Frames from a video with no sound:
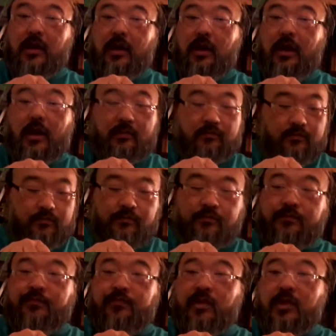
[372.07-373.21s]

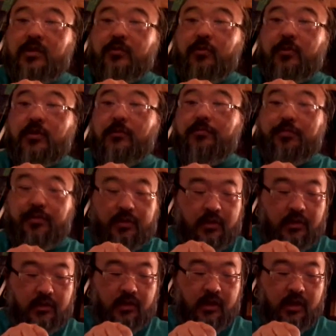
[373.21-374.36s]
this will
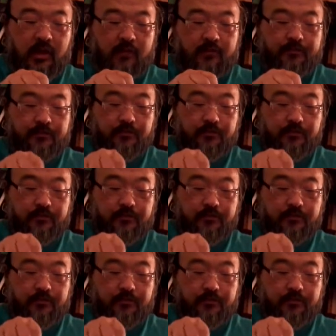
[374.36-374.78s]
completely